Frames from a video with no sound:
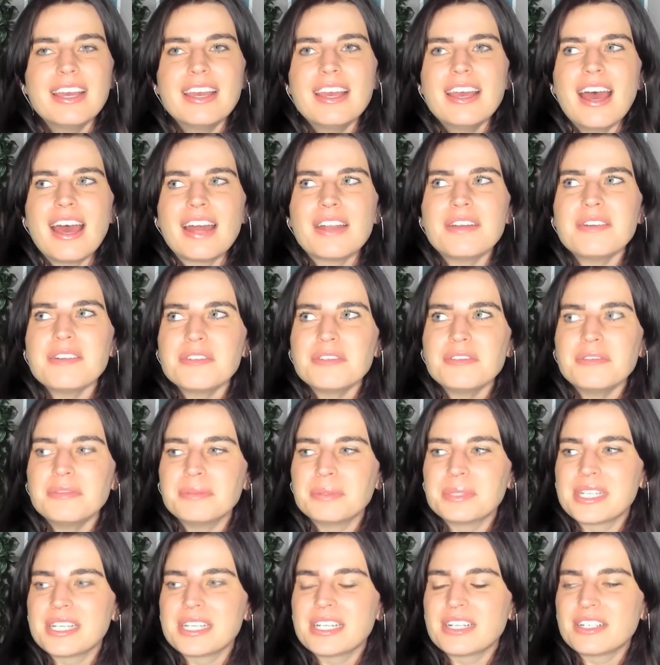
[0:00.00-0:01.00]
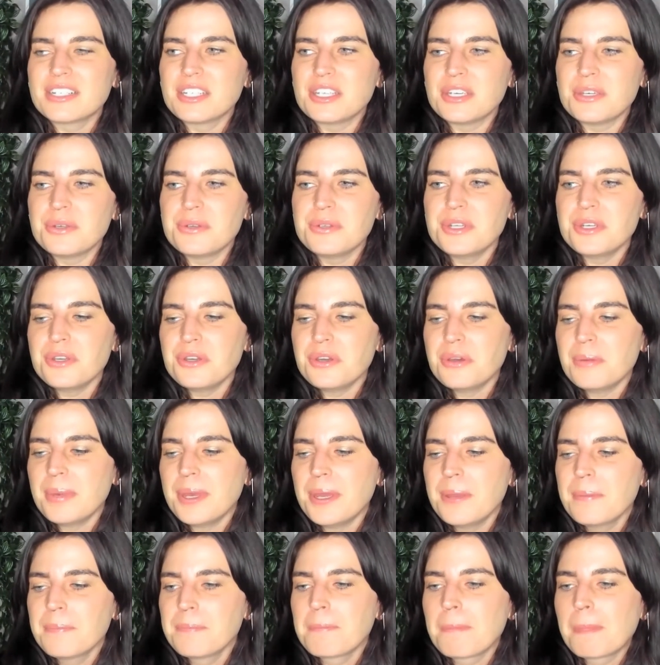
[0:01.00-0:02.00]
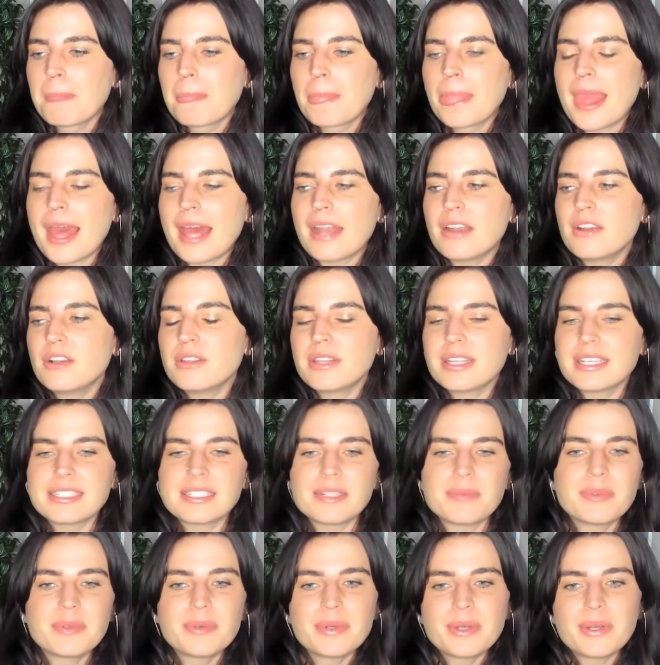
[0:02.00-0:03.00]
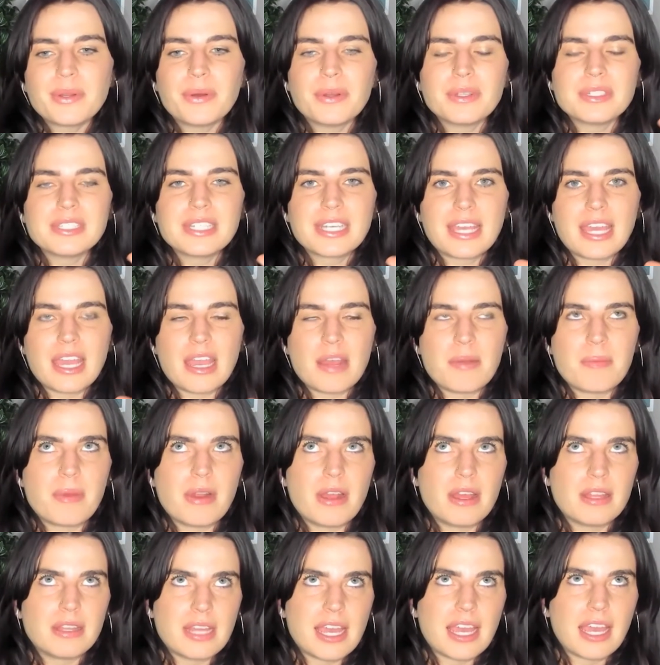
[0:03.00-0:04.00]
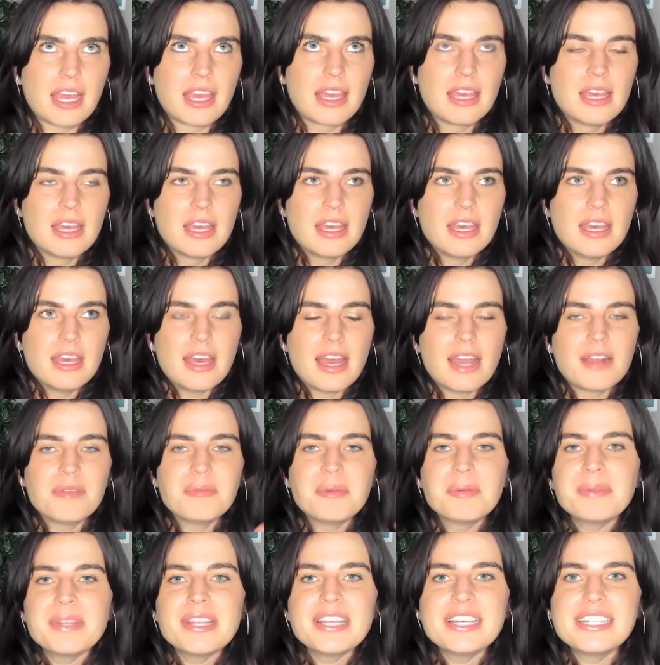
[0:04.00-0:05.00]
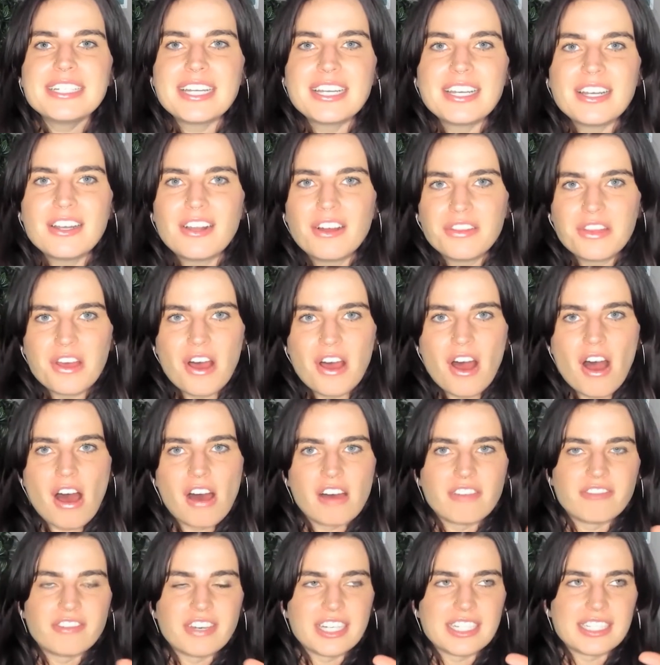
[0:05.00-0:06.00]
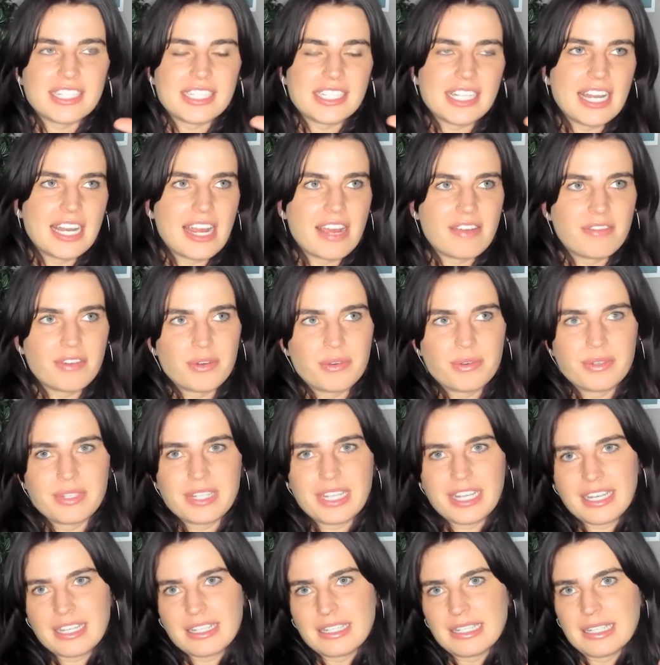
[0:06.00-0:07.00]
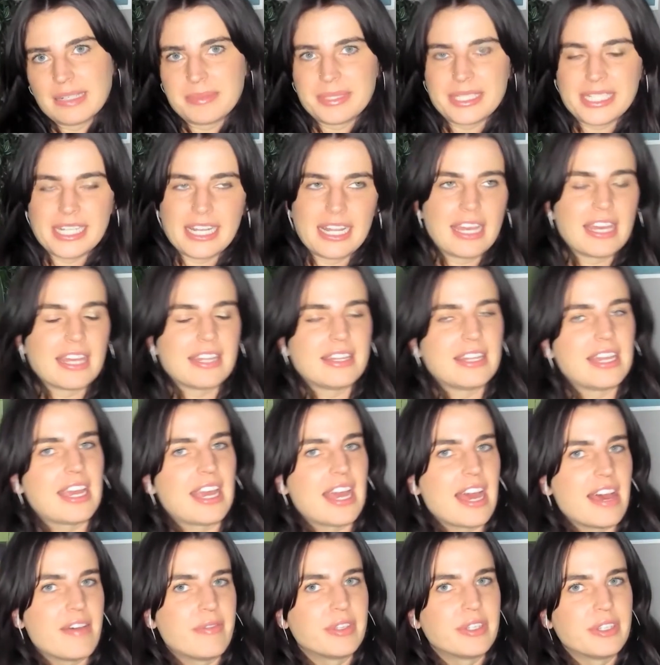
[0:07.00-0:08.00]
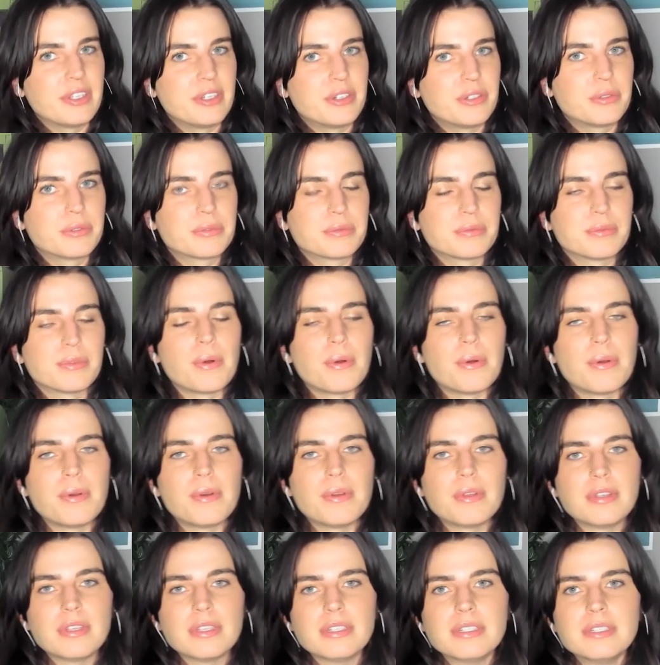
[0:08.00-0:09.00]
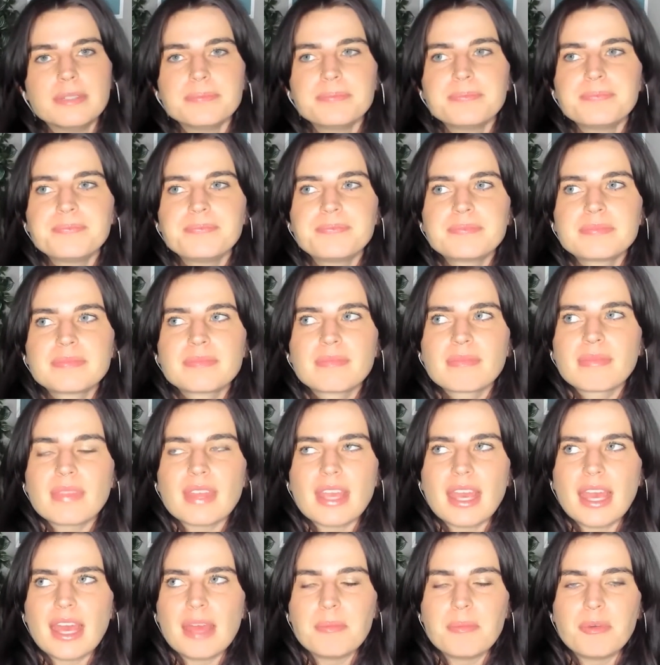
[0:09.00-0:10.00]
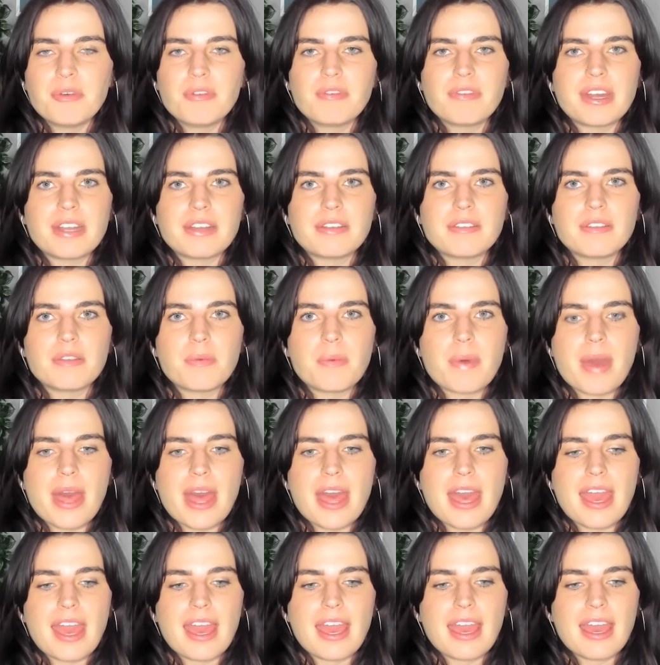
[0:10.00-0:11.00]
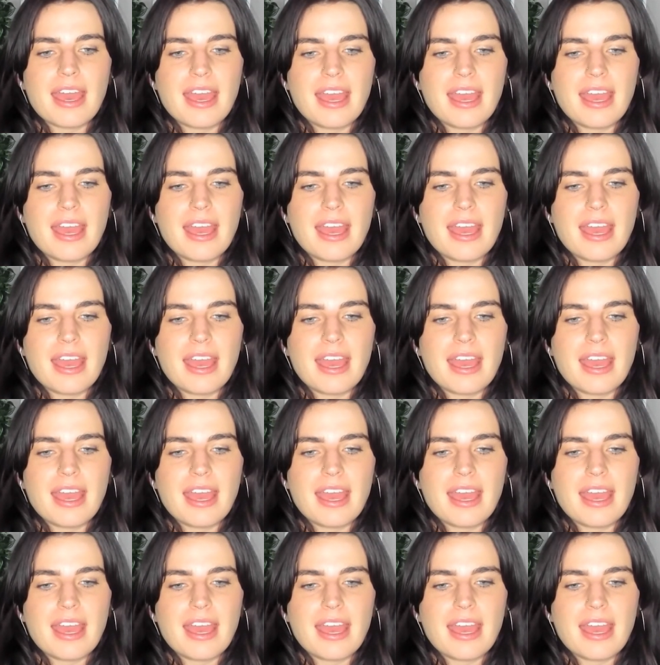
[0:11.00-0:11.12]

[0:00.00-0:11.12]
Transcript: I don't know, was it on YouTube? I don't know, like someone would hold a camera and like, I remember they did it on The Office and everyone would like lip sync and like have a little roll and move out of the way.